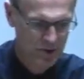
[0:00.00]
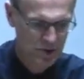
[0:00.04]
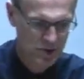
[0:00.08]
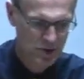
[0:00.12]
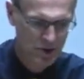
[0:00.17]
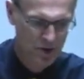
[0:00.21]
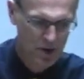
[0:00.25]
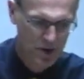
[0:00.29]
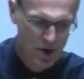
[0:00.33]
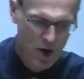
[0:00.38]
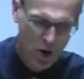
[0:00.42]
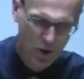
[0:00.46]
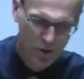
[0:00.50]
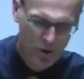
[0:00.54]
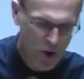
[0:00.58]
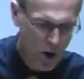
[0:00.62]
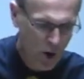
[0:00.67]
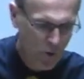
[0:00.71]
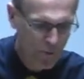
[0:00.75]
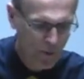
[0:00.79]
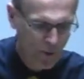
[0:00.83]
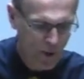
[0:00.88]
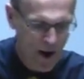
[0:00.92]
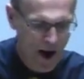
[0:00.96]
No,
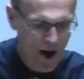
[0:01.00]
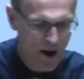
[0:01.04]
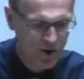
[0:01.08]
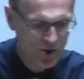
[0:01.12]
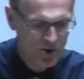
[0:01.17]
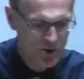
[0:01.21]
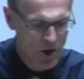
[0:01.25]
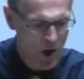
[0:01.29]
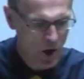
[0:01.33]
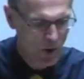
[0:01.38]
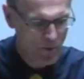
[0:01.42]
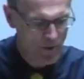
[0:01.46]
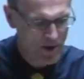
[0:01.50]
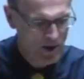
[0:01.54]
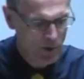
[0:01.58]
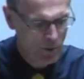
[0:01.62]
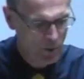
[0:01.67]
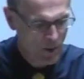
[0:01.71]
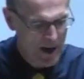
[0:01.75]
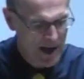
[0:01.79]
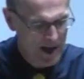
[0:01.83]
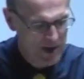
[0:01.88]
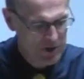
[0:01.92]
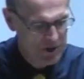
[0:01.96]
no prayers, no
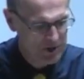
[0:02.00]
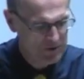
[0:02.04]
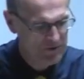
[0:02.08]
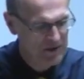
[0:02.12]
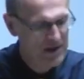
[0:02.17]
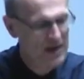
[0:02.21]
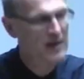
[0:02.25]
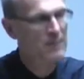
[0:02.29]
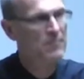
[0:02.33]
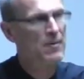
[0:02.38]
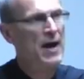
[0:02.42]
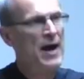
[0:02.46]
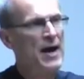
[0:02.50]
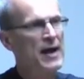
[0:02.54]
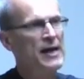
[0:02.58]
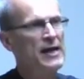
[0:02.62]
request of anybody